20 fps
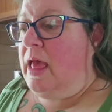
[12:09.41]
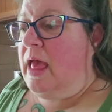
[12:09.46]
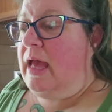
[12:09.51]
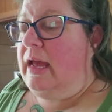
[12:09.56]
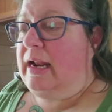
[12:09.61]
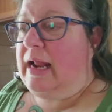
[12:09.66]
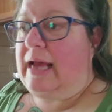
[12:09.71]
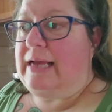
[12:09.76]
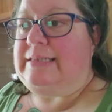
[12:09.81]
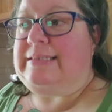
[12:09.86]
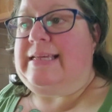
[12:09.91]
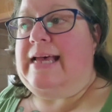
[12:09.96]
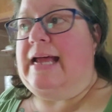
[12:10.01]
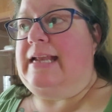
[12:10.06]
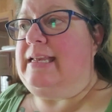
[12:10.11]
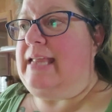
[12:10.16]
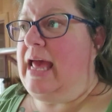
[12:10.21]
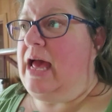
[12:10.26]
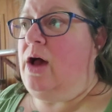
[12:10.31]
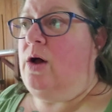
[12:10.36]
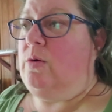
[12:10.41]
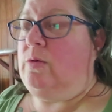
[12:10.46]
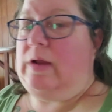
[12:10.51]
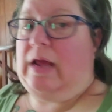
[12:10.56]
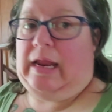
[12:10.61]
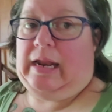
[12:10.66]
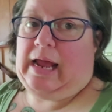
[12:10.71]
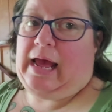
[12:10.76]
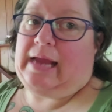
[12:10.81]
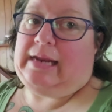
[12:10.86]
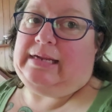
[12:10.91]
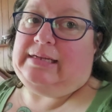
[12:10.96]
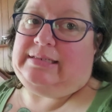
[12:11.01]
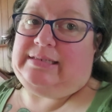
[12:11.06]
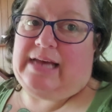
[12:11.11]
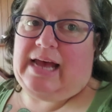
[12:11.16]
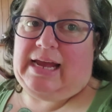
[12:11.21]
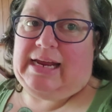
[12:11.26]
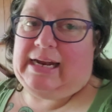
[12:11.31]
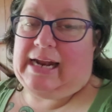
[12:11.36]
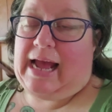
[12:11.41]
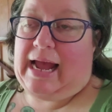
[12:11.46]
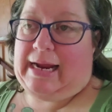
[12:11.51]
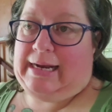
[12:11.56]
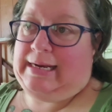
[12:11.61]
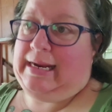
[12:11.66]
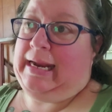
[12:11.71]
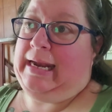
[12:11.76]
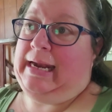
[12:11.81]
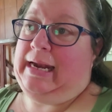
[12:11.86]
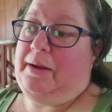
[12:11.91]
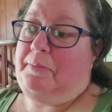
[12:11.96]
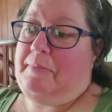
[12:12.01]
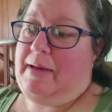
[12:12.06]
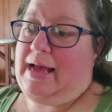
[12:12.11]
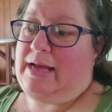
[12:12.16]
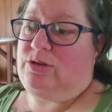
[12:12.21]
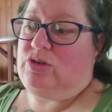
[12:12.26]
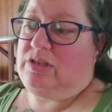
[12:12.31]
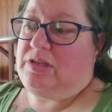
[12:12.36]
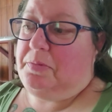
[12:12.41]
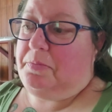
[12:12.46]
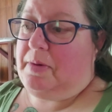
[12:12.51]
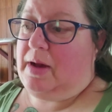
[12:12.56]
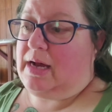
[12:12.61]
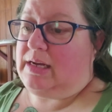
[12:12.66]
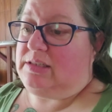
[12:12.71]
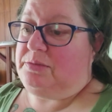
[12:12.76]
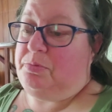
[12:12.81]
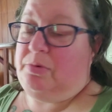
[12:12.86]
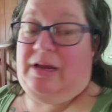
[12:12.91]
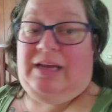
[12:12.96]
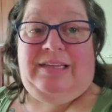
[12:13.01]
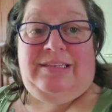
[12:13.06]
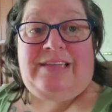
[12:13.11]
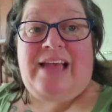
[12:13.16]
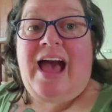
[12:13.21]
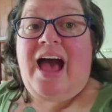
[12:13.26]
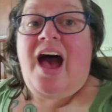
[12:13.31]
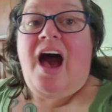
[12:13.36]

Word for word: and I sat down and I decided I needed a mattress and box springs.